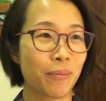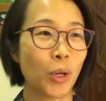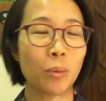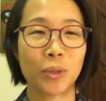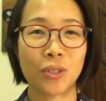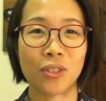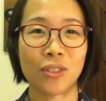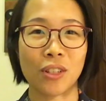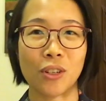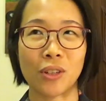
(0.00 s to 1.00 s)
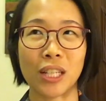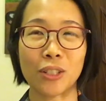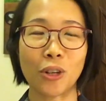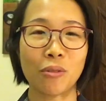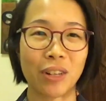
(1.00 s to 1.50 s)
almost, you know, a
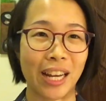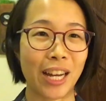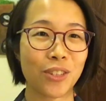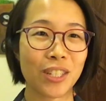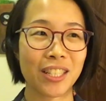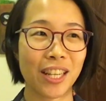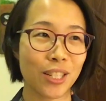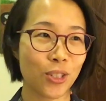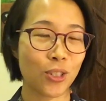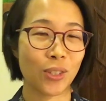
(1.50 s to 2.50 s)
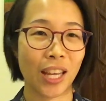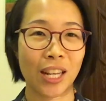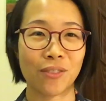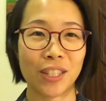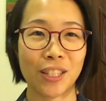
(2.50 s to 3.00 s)
little over 100 days to the
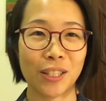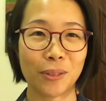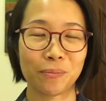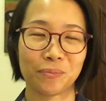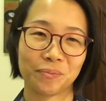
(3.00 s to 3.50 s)
end of the year.